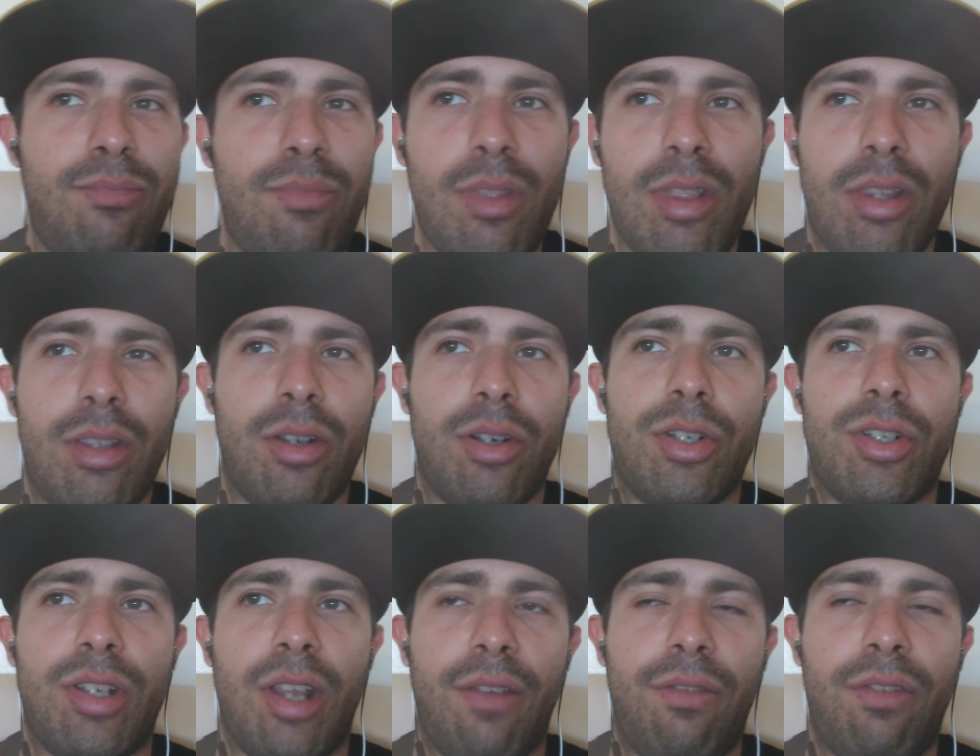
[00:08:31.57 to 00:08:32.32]
there's
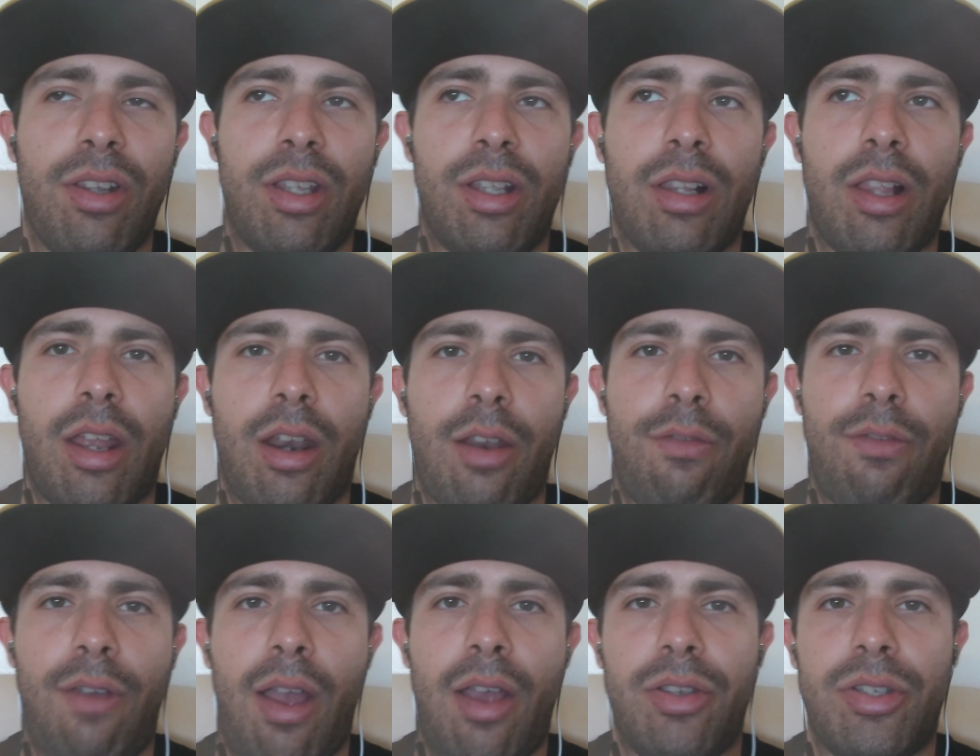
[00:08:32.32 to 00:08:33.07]
definitely a lot of
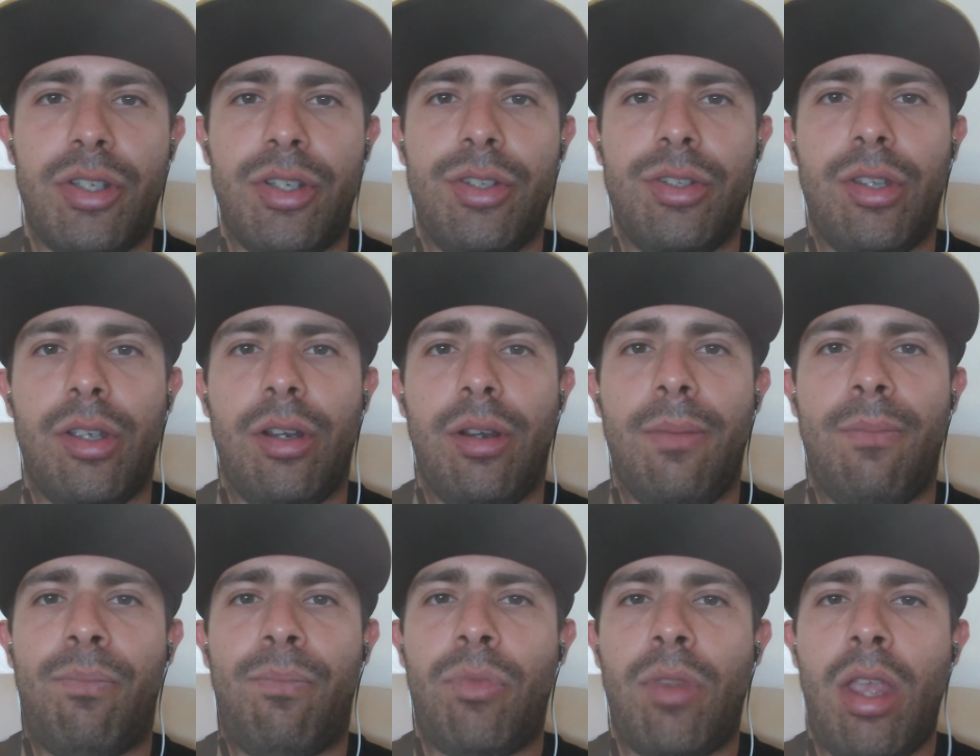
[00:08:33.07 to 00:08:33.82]
fallacies there.
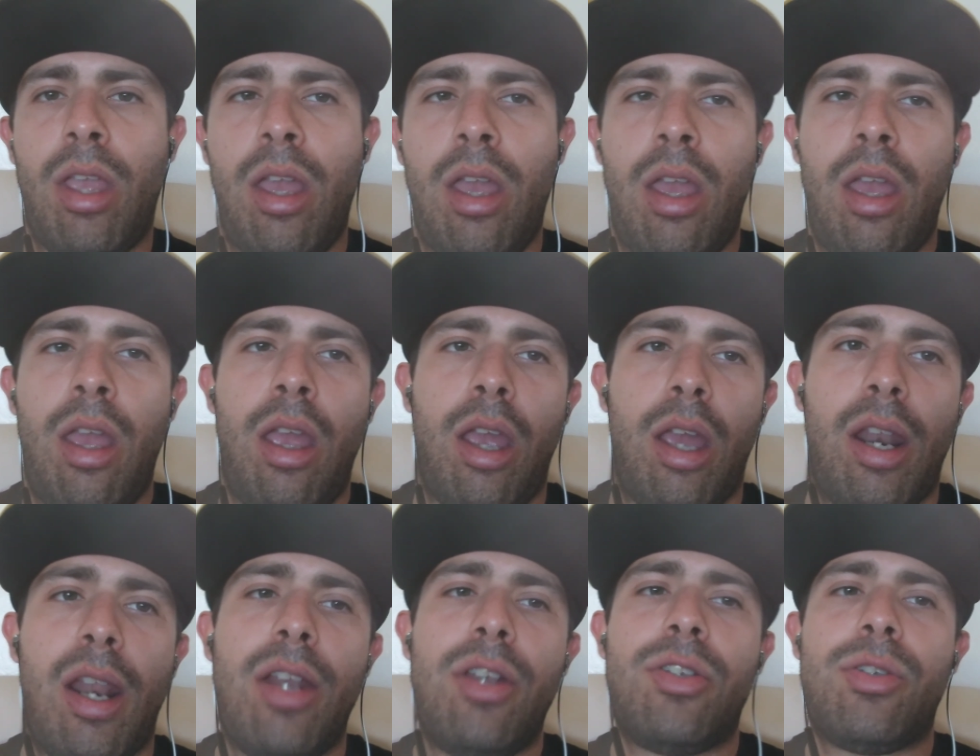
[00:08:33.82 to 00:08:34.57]
And
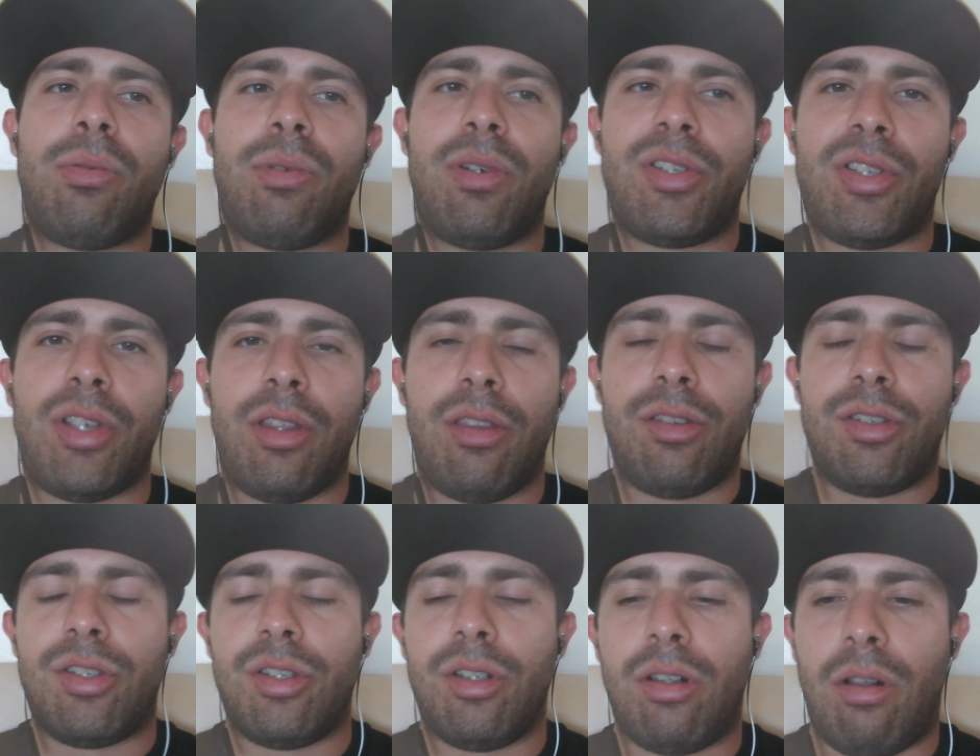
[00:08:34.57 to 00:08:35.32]
I just want to say
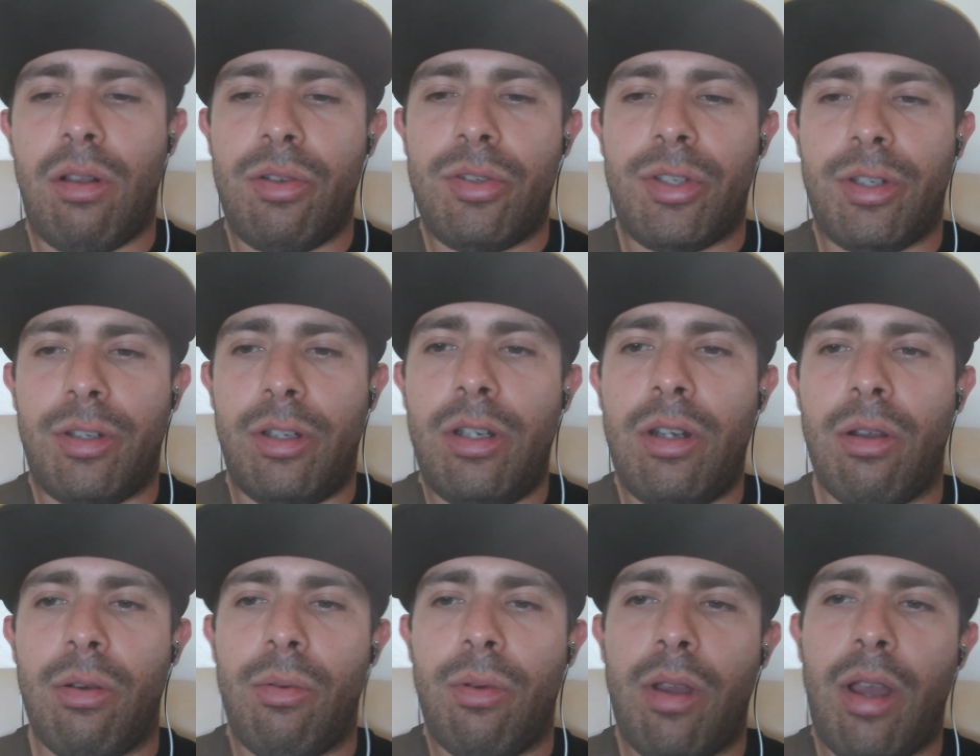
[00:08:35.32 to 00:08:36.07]
this in closing. You
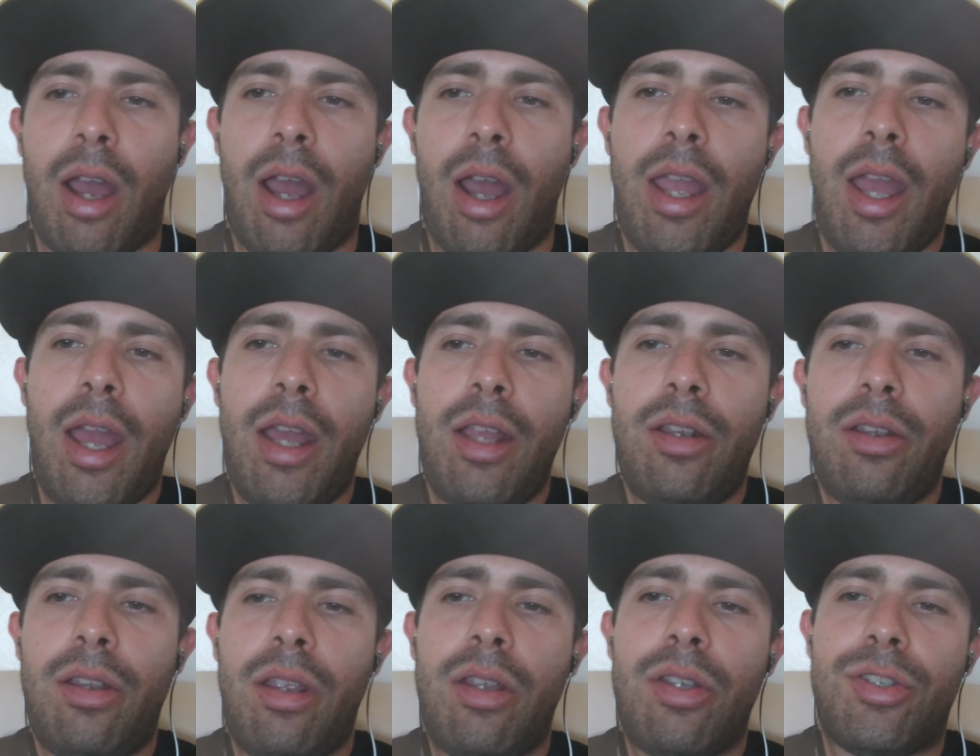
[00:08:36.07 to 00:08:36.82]
know, I
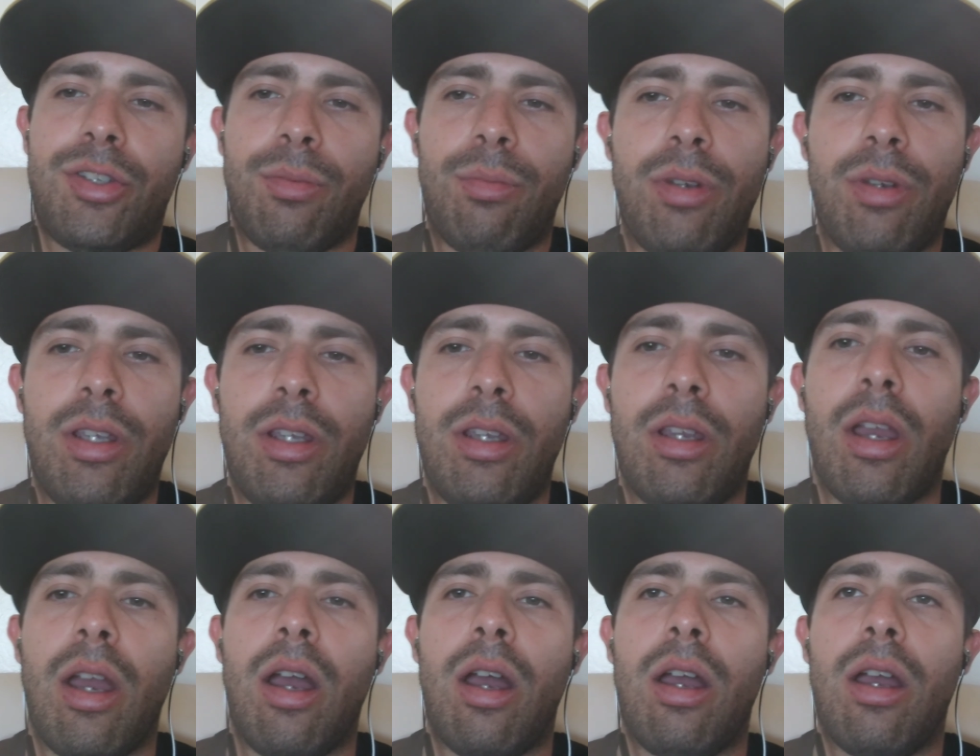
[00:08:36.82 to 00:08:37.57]
had somebody
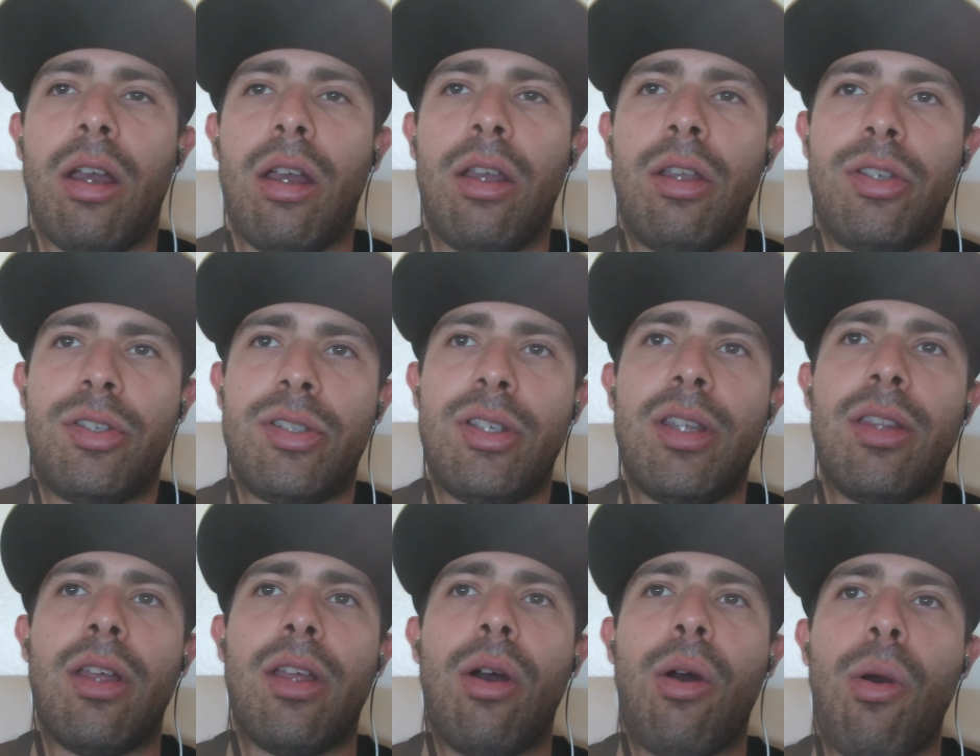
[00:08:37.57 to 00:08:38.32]
uh, say
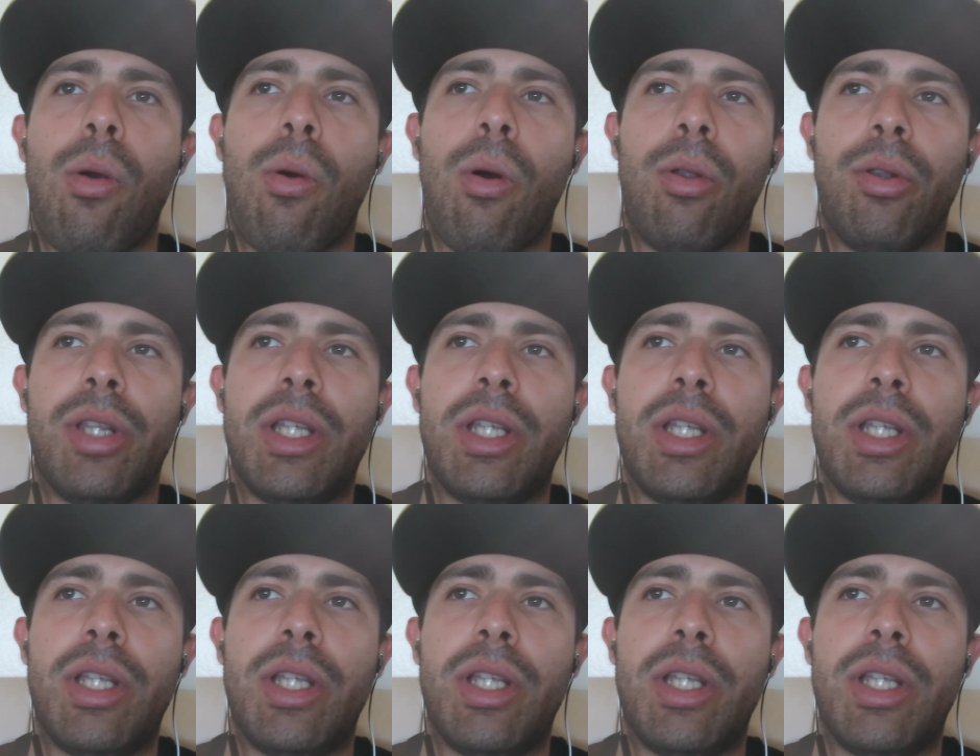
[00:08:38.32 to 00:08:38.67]
that oh, only